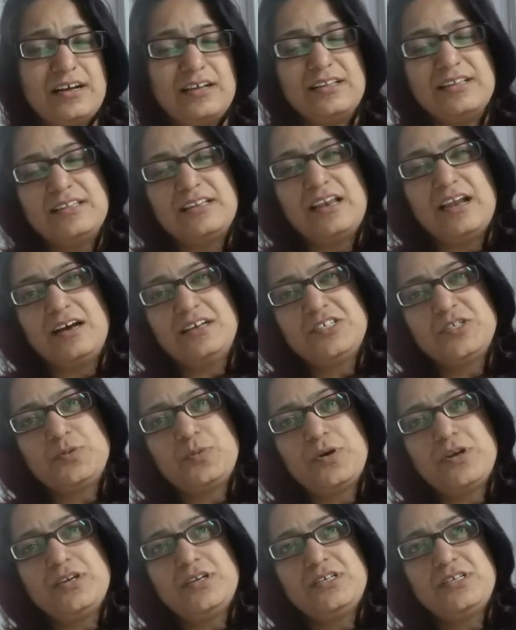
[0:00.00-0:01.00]
And the last
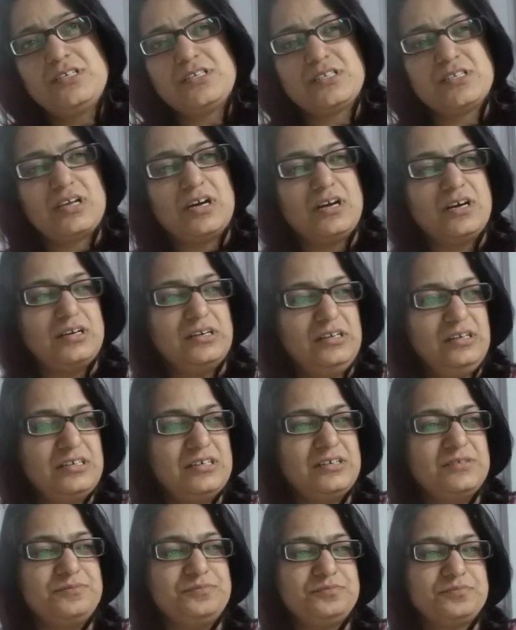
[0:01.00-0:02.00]
one is
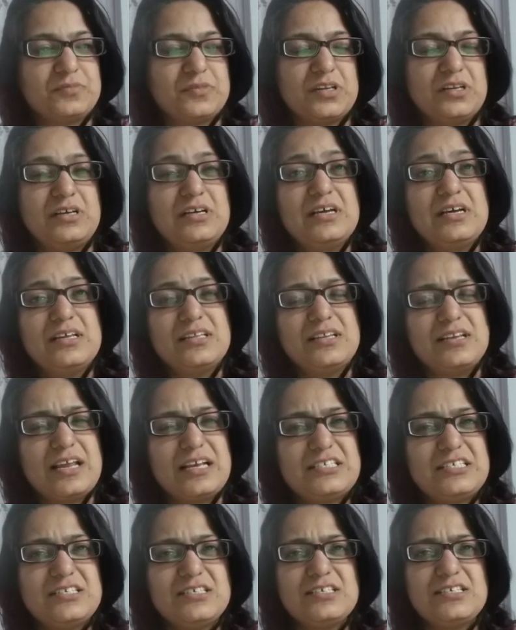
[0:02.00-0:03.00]
the
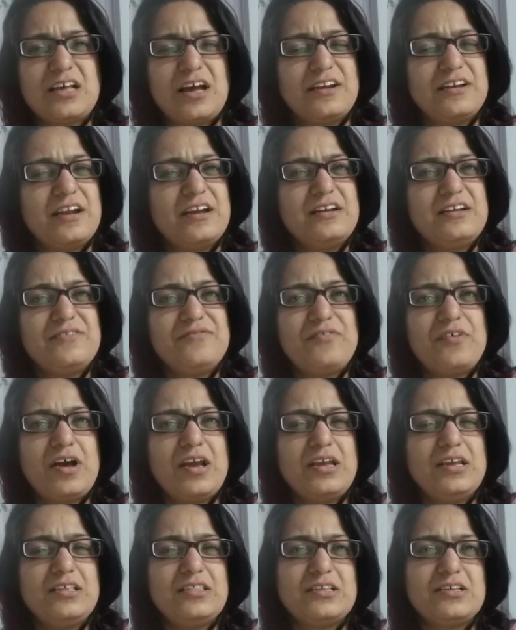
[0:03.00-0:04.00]
next is
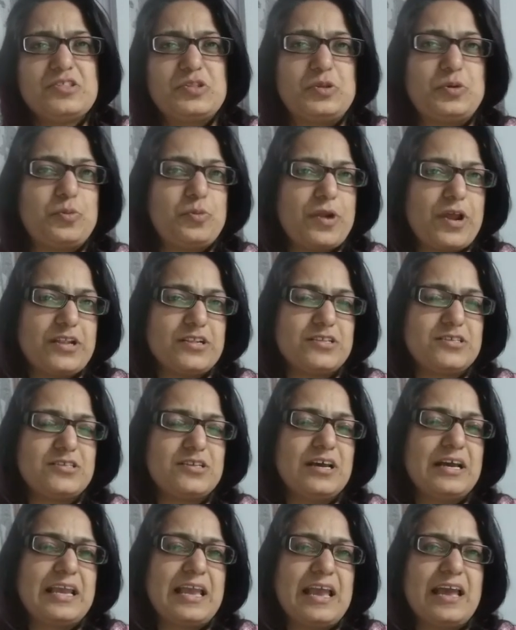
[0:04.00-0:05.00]
identifying the
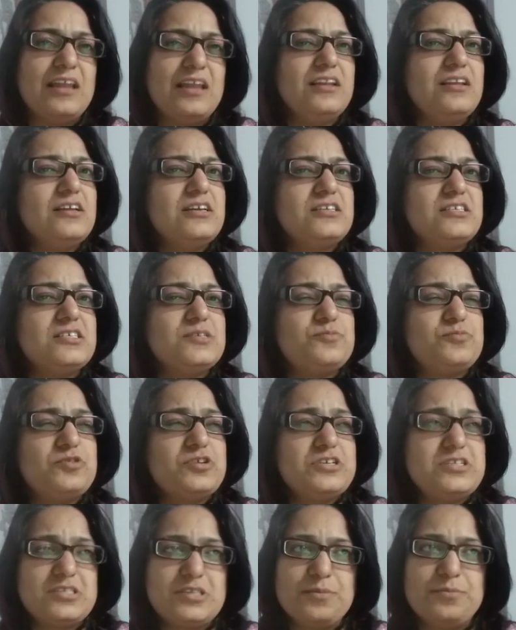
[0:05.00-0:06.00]
threats. Again, it is
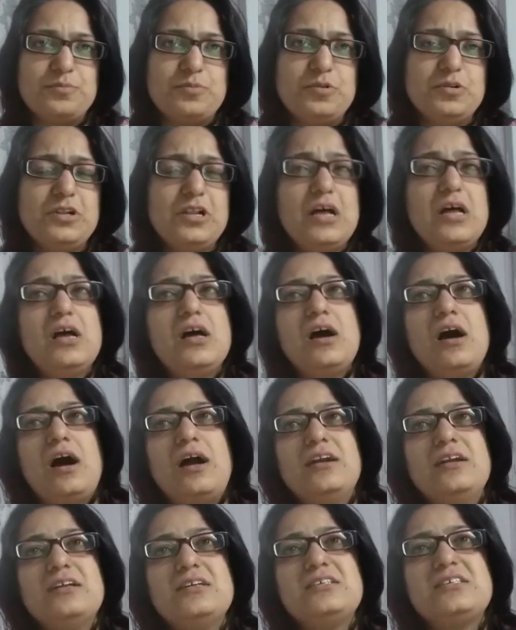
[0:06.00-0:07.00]
pretty simple.
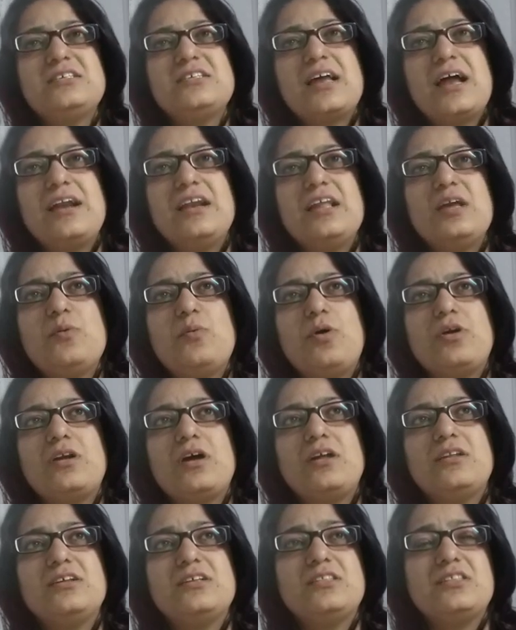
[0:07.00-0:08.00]
Understanding what
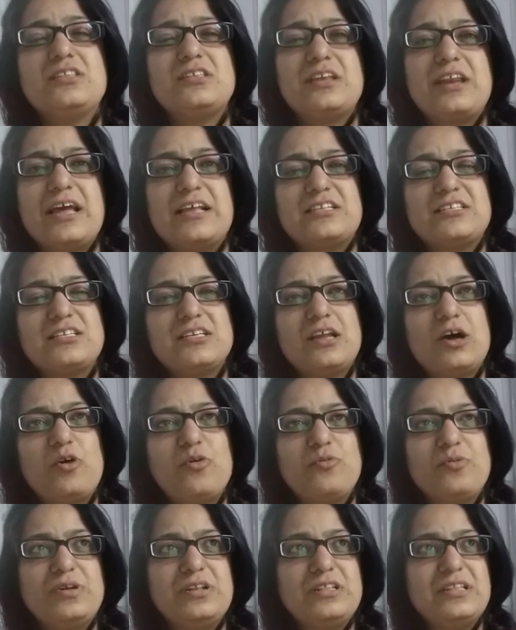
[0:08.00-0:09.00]
are the threats.
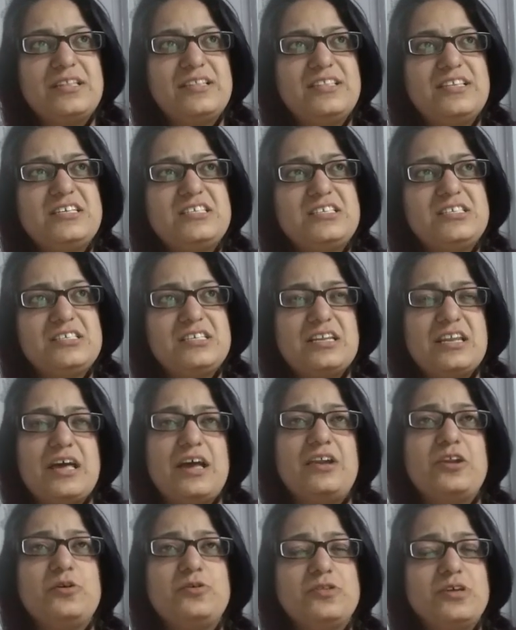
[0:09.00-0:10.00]
Now, in this
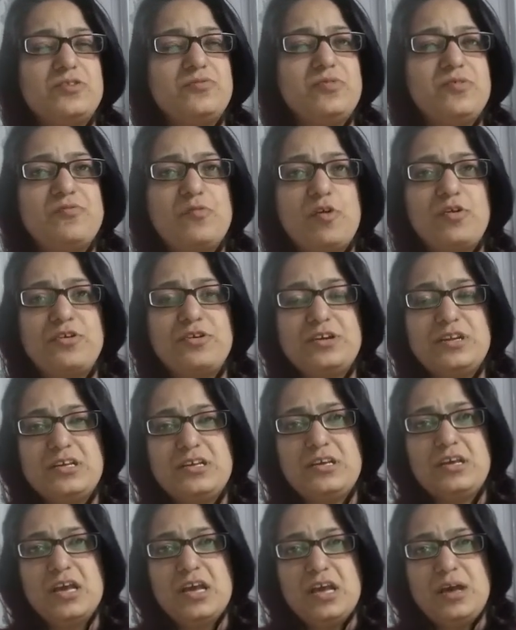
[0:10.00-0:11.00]
scenario that we've
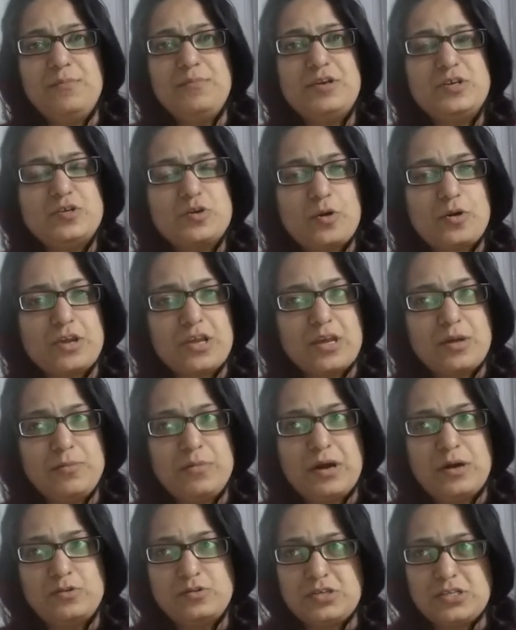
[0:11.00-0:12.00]
already been talking
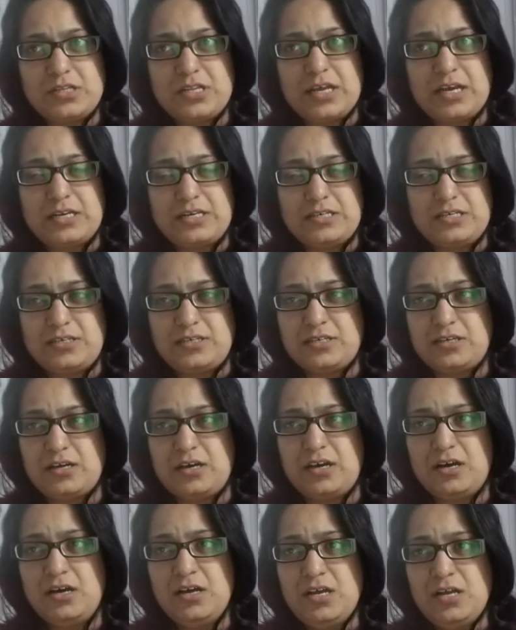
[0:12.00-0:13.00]
about, that
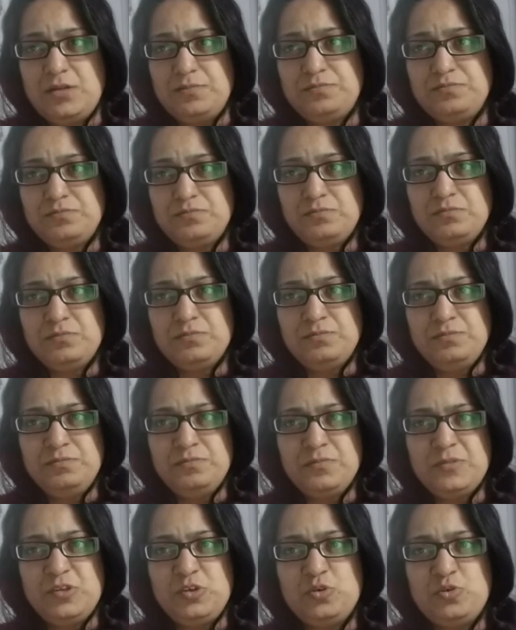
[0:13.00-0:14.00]

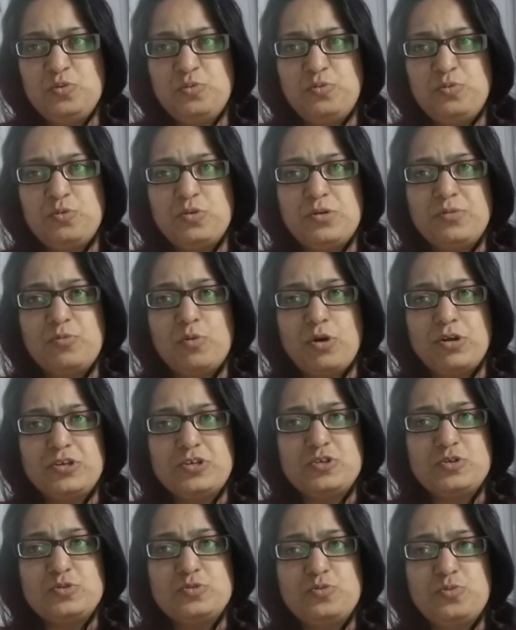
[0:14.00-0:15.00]
you would
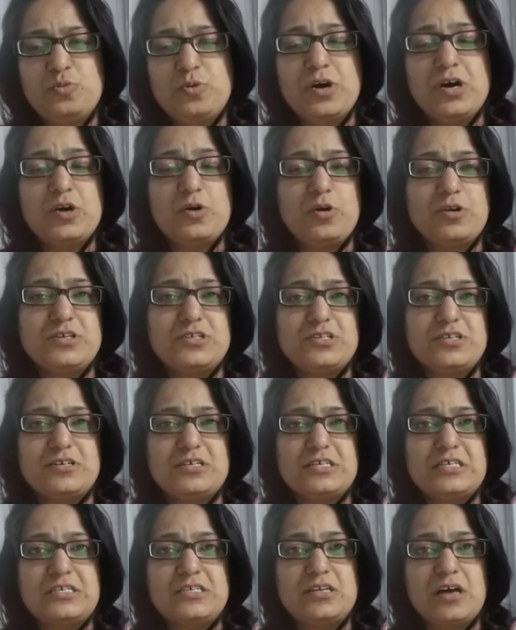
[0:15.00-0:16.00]
want to work on a
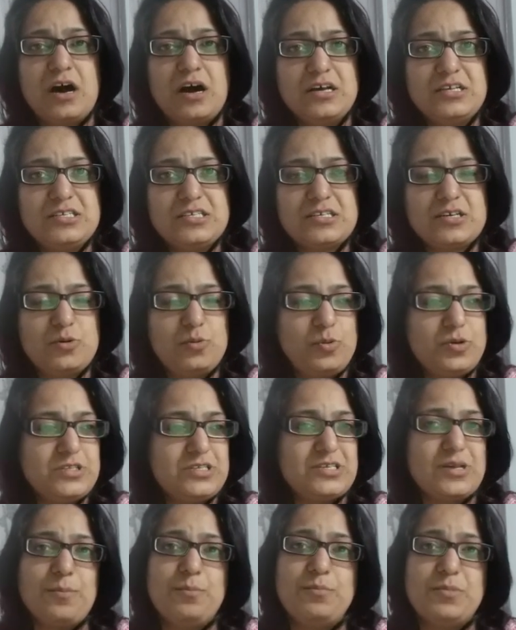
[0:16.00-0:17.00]
certain task
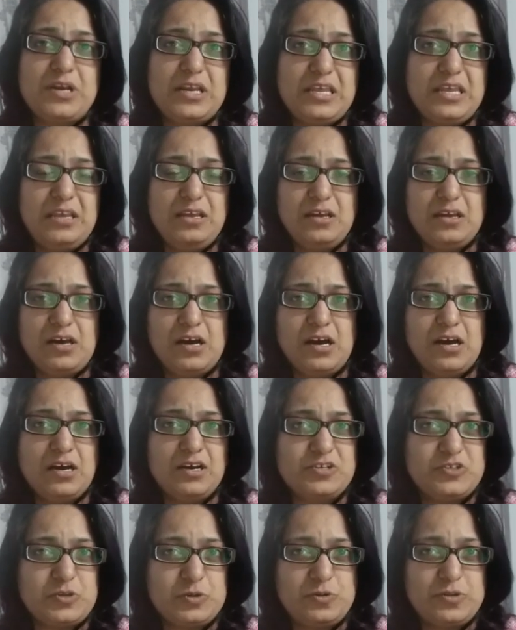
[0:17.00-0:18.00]
with somebody
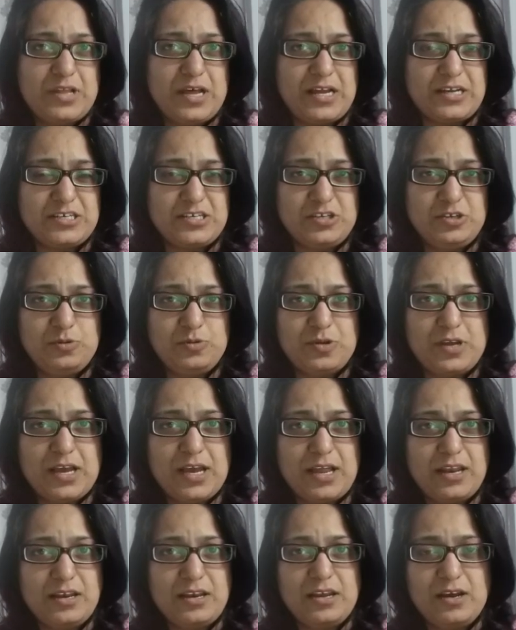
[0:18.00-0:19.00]
so that you
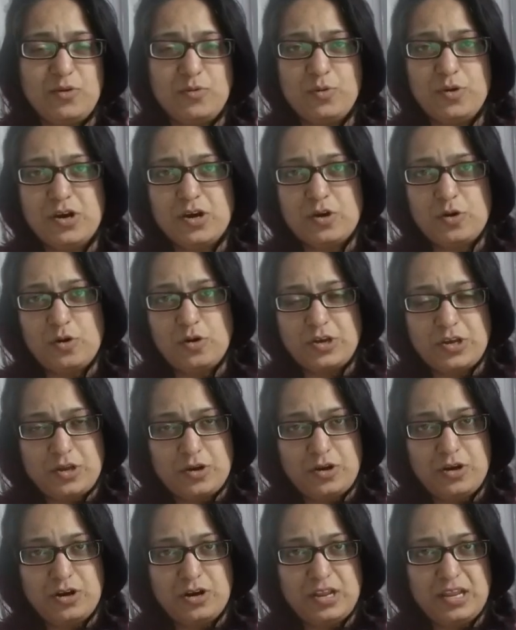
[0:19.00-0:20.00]
can work on
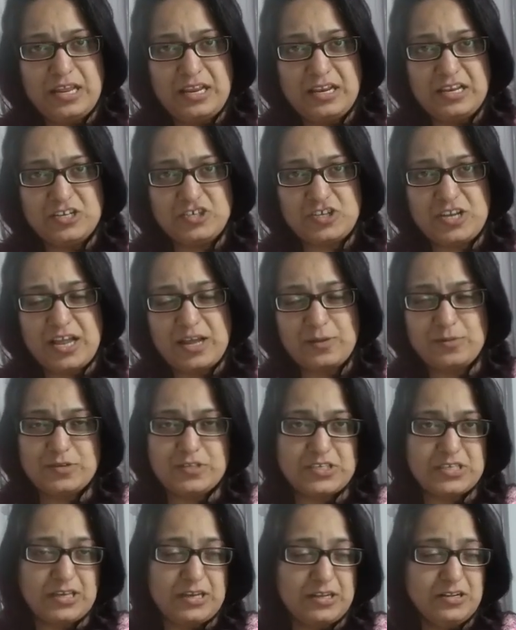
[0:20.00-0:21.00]
your English
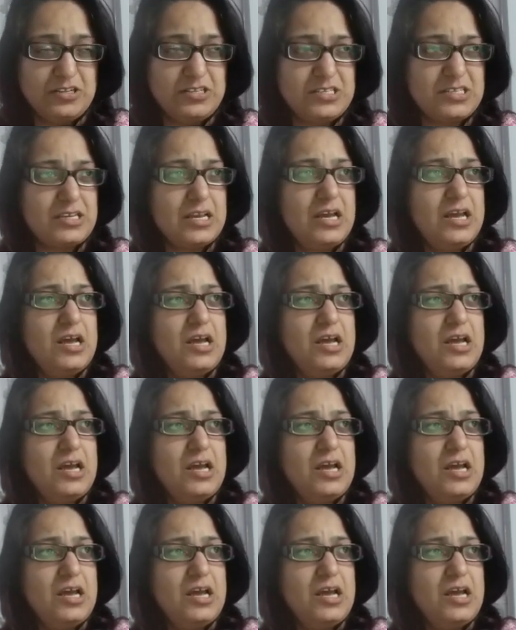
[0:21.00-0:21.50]
language skills.